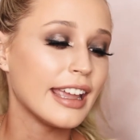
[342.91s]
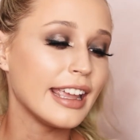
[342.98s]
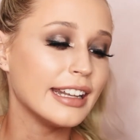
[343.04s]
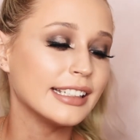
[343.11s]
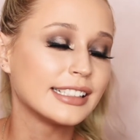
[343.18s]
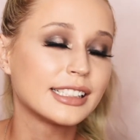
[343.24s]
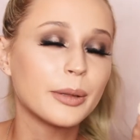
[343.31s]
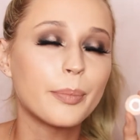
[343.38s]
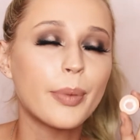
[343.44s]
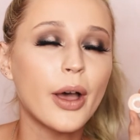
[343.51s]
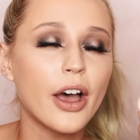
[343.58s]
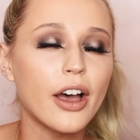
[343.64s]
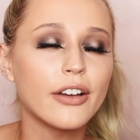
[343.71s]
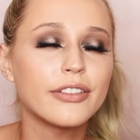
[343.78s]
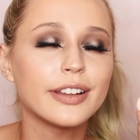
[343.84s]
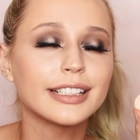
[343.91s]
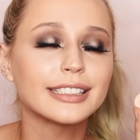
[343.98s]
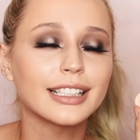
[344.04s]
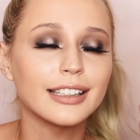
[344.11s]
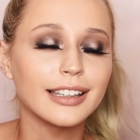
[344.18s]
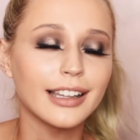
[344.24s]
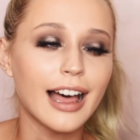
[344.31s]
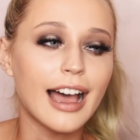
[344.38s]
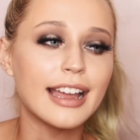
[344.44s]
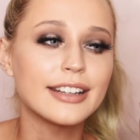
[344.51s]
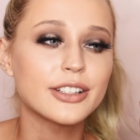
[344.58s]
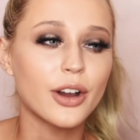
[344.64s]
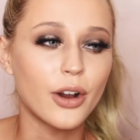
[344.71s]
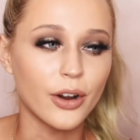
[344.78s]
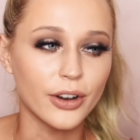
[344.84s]
it is the perfect light
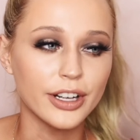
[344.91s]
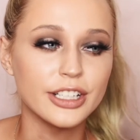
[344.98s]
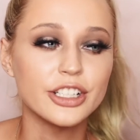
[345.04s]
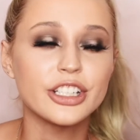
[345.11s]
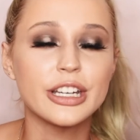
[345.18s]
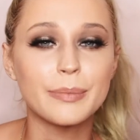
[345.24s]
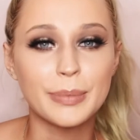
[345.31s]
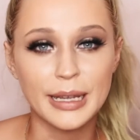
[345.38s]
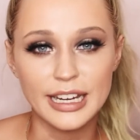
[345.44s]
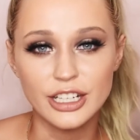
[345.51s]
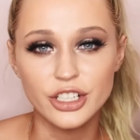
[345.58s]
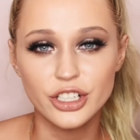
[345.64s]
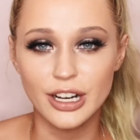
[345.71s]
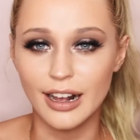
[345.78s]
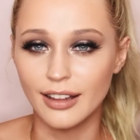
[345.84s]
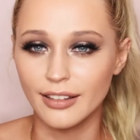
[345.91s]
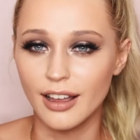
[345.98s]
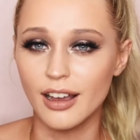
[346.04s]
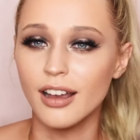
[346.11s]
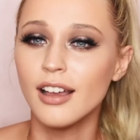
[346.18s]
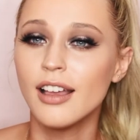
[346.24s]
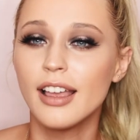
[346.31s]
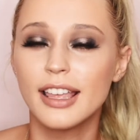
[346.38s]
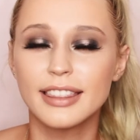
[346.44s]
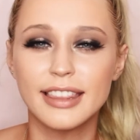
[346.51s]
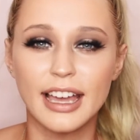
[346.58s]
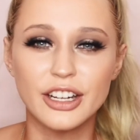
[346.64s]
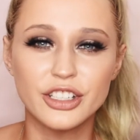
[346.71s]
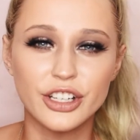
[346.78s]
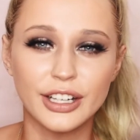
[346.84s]
orangey peach color
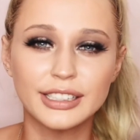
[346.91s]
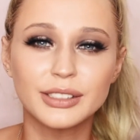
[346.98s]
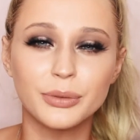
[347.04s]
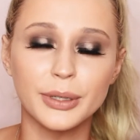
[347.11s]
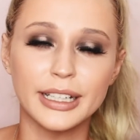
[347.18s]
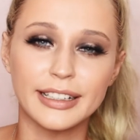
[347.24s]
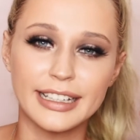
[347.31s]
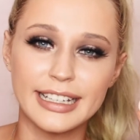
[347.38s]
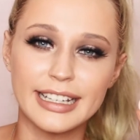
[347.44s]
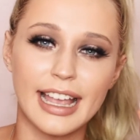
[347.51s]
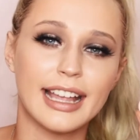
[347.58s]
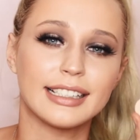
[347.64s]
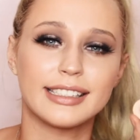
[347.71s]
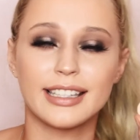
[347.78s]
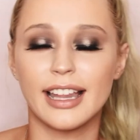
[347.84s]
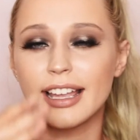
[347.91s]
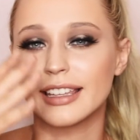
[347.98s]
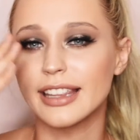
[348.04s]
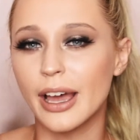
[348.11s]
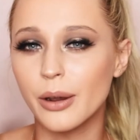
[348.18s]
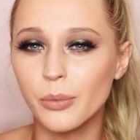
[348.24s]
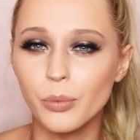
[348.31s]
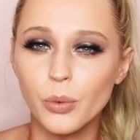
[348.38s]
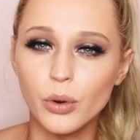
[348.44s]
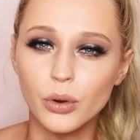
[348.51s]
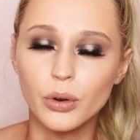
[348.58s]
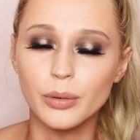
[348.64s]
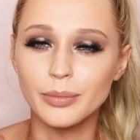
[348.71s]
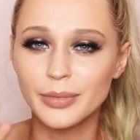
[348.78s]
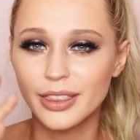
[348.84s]
that just really gets like that
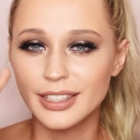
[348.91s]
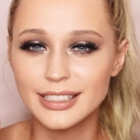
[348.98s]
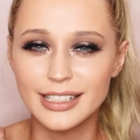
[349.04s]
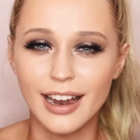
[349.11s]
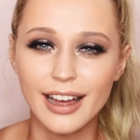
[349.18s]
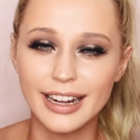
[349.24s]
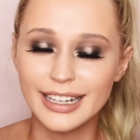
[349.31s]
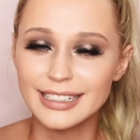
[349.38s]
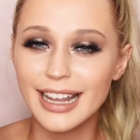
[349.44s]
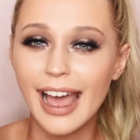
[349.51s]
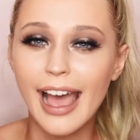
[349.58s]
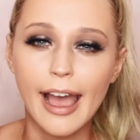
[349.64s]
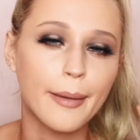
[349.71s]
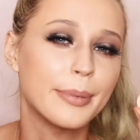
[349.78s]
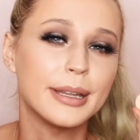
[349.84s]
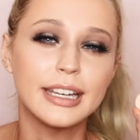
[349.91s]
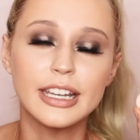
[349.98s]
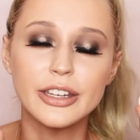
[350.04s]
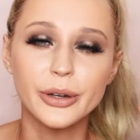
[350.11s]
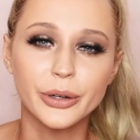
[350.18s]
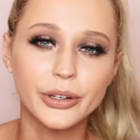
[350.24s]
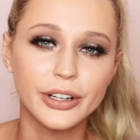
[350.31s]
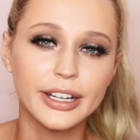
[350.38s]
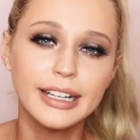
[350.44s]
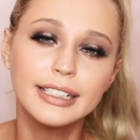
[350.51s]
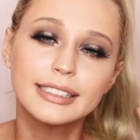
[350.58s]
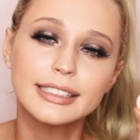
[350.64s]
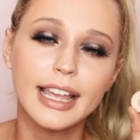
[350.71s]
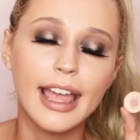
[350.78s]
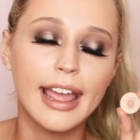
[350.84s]
warmth starting to happen in your
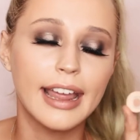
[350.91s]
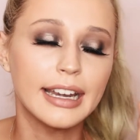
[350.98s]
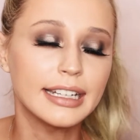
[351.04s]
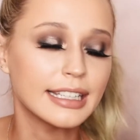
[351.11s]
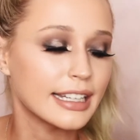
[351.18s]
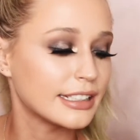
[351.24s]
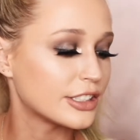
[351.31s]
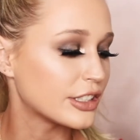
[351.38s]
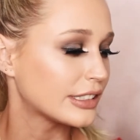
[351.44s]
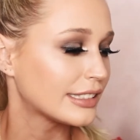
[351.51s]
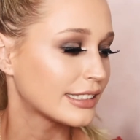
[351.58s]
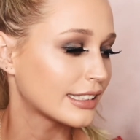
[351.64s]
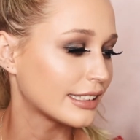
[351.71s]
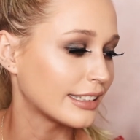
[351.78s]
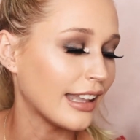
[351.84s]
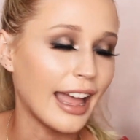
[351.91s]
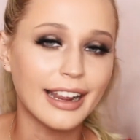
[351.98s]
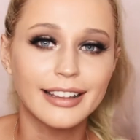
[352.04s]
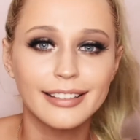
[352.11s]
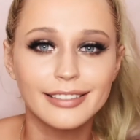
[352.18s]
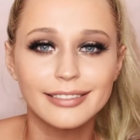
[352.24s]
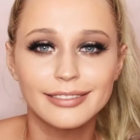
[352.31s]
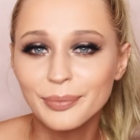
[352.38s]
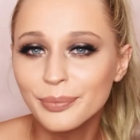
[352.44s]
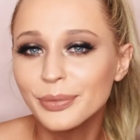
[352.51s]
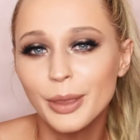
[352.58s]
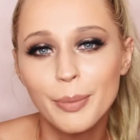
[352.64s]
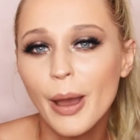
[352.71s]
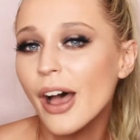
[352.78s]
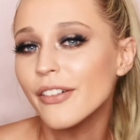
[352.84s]
crease, and it's just like
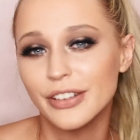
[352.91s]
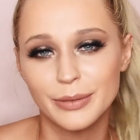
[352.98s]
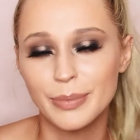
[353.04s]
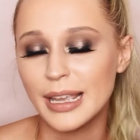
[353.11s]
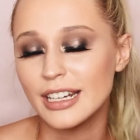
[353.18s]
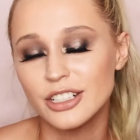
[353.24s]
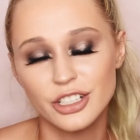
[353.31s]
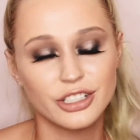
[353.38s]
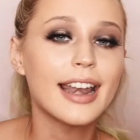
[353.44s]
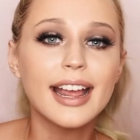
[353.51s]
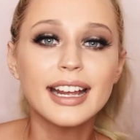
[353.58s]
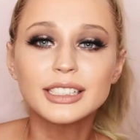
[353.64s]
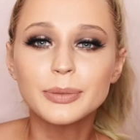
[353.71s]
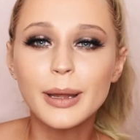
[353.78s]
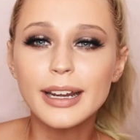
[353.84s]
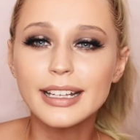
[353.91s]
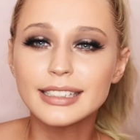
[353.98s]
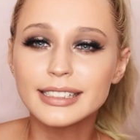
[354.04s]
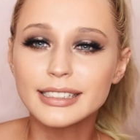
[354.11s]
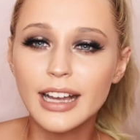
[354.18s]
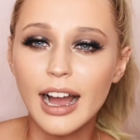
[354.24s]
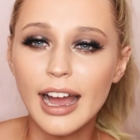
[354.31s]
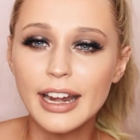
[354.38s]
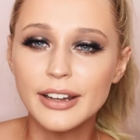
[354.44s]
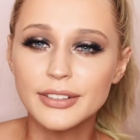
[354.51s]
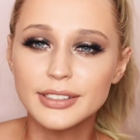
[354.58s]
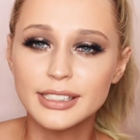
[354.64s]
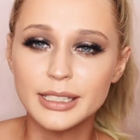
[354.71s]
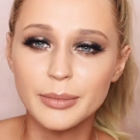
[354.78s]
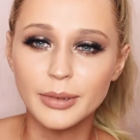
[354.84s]
the perfect peach. The next one is kind of
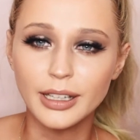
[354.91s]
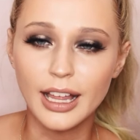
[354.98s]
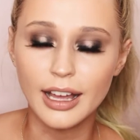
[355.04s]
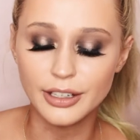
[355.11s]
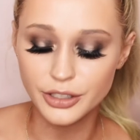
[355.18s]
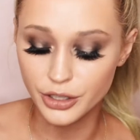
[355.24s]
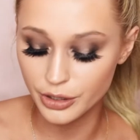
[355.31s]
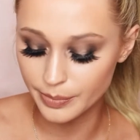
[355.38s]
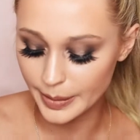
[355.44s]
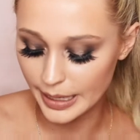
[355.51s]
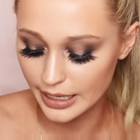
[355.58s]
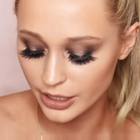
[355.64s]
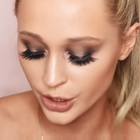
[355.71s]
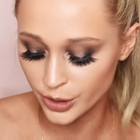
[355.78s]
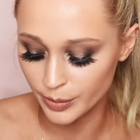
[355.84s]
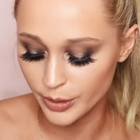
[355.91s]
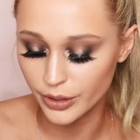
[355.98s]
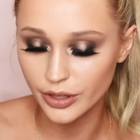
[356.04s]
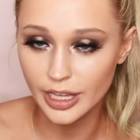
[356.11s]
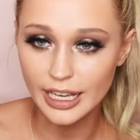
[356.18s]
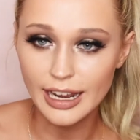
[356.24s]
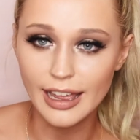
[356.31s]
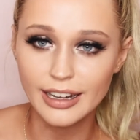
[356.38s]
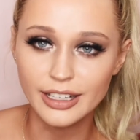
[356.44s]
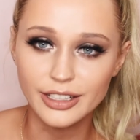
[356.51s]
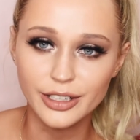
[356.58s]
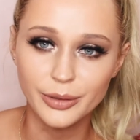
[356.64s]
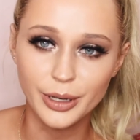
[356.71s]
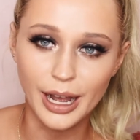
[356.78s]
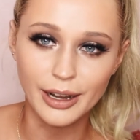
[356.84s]
similar to Peach Smoothie, and
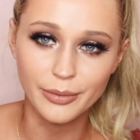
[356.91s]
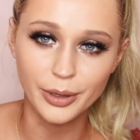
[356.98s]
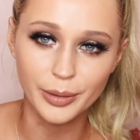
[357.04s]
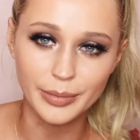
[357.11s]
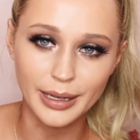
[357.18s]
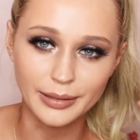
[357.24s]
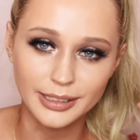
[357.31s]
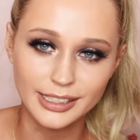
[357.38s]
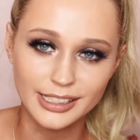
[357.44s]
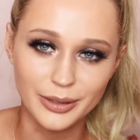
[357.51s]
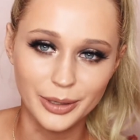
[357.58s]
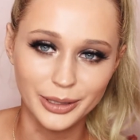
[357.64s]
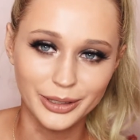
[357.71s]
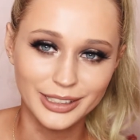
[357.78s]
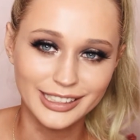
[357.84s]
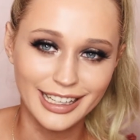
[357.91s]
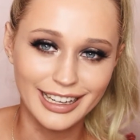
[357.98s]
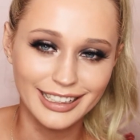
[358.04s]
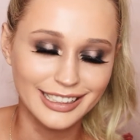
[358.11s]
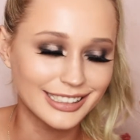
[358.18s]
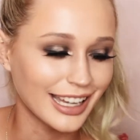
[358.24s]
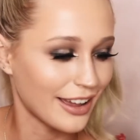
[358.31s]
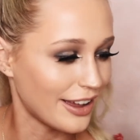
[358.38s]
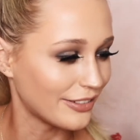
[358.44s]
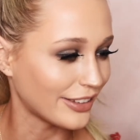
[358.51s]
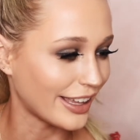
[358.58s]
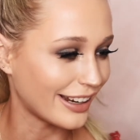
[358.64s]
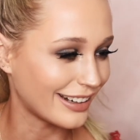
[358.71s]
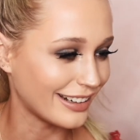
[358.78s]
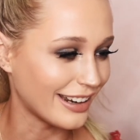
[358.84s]
you kind of won't be able to see what it looks like because I have
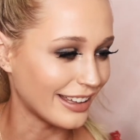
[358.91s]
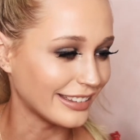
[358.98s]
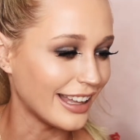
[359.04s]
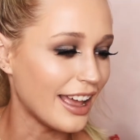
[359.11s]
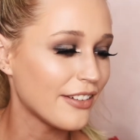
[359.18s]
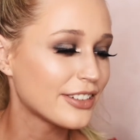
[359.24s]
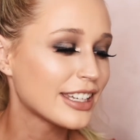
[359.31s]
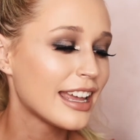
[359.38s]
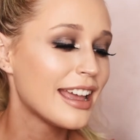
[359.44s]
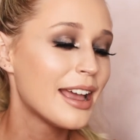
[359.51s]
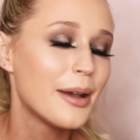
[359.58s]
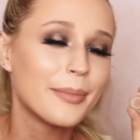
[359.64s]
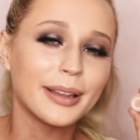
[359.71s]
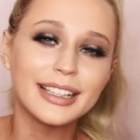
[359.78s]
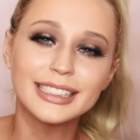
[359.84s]
like none left, but